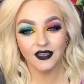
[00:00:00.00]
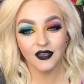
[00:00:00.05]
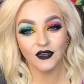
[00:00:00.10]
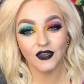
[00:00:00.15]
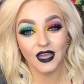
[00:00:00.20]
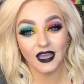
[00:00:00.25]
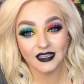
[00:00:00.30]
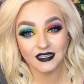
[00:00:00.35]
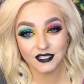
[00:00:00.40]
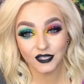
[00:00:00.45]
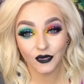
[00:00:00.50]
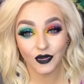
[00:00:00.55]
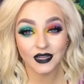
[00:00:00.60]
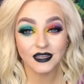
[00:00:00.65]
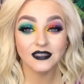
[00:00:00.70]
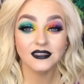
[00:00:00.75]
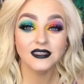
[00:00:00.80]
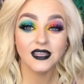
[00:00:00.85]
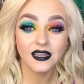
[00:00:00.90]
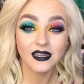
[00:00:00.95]
Okay, so I
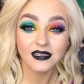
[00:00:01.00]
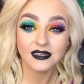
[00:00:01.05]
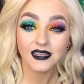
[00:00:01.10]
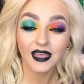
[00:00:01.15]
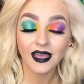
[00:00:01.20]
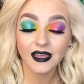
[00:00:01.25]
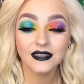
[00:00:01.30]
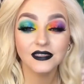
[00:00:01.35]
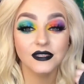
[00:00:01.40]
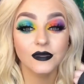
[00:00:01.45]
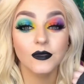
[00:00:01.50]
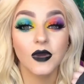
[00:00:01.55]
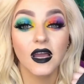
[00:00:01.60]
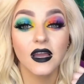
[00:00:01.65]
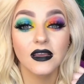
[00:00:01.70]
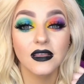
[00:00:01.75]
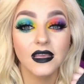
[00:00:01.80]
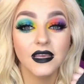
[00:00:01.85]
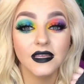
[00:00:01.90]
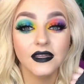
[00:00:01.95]
decided to add some
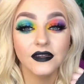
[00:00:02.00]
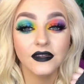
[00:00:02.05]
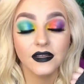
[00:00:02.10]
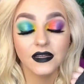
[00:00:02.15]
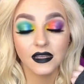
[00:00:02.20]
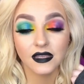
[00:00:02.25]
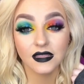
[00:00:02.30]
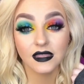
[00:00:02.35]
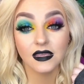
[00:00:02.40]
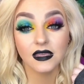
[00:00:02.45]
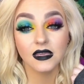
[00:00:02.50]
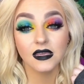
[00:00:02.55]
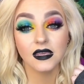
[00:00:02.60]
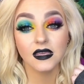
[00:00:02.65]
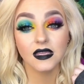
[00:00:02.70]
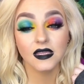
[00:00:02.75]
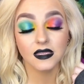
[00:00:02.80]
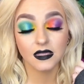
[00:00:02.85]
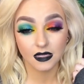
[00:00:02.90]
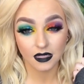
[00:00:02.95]
eyeliner, and I think
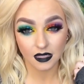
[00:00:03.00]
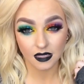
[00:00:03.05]
it